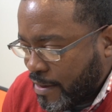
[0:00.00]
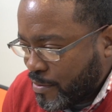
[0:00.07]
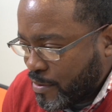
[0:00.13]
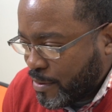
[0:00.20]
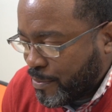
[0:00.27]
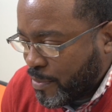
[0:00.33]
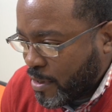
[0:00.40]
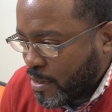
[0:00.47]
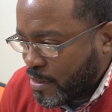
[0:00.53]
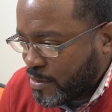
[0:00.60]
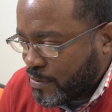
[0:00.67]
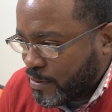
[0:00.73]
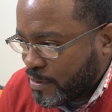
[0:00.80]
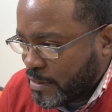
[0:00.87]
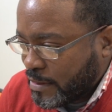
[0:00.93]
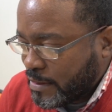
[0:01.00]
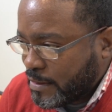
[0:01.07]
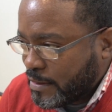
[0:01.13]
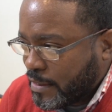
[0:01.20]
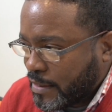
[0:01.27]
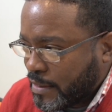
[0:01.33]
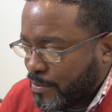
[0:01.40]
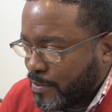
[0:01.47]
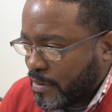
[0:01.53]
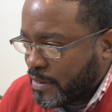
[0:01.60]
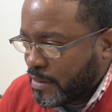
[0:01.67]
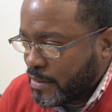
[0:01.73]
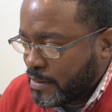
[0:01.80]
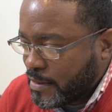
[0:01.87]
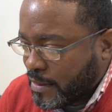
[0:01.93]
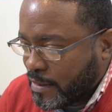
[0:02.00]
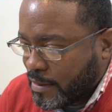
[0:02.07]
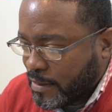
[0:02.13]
I want to pause for just a second because